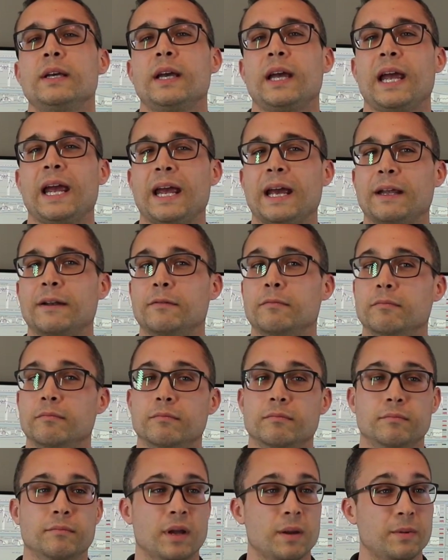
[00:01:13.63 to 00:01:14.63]
And
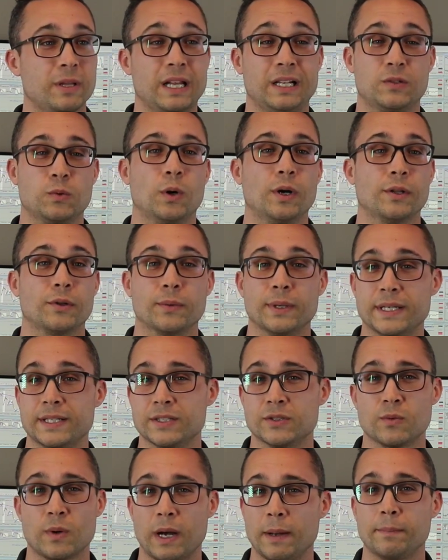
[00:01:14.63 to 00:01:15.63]
maybe that's one of the
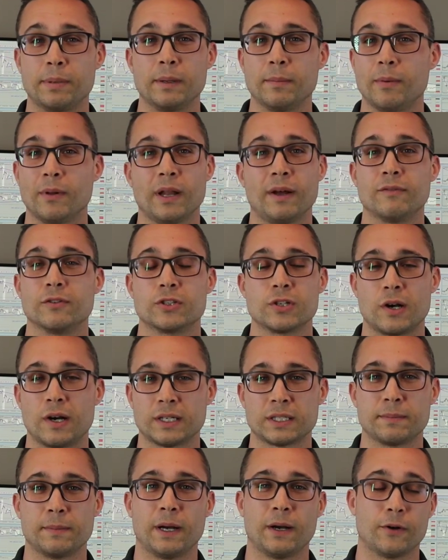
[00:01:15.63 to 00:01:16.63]
reasons why people haven't
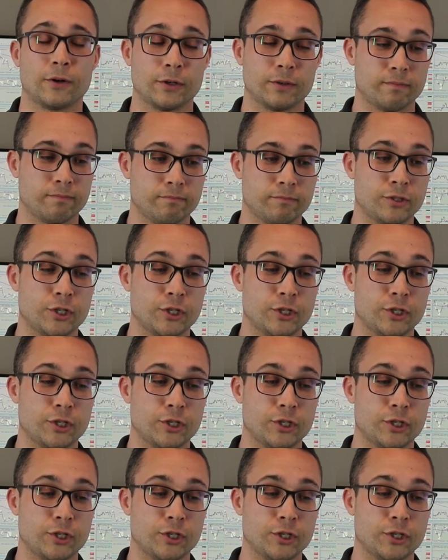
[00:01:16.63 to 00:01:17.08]
talked about or